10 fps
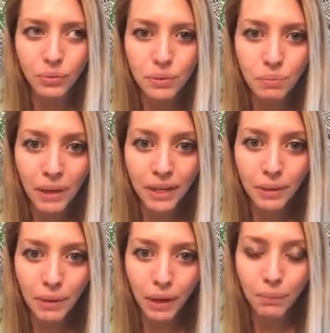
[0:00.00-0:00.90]
was make it
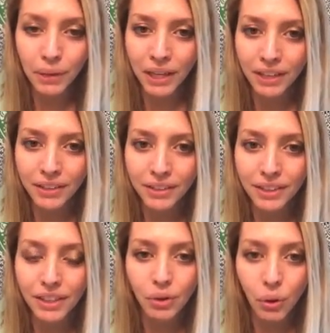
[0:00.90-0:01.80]
about me
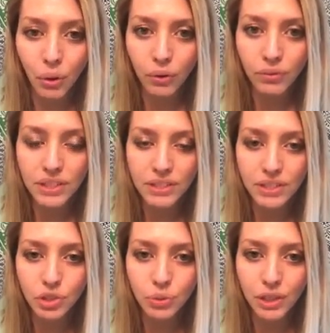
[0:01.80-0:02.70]
in all of these
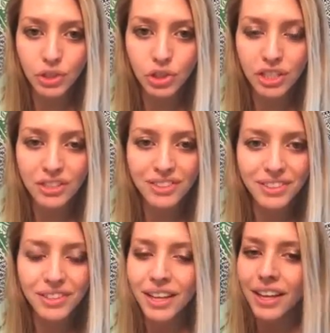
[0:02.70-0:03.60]

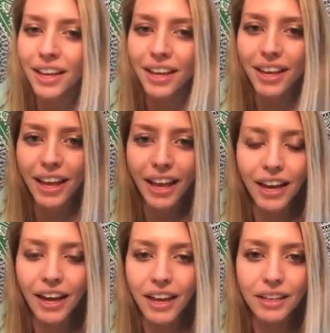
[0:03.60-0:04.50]
situations,
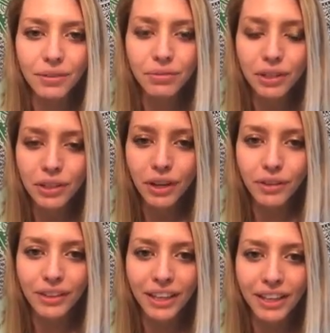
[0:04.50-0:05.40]
and I could figure
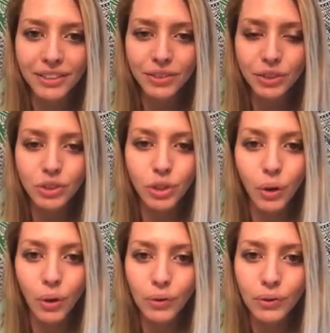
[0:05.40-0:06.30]
out the answer to
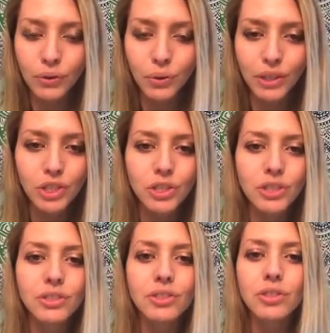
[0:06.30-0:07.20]
all those
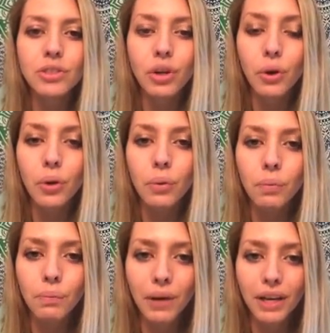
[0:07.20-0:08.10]
questions so
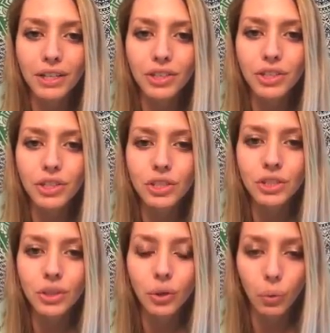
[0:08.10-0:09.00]
much
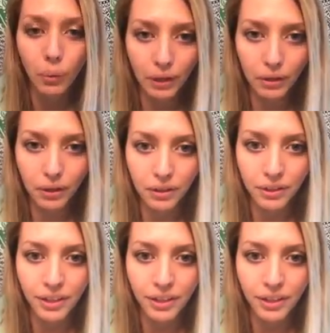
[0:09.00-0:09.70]
quicker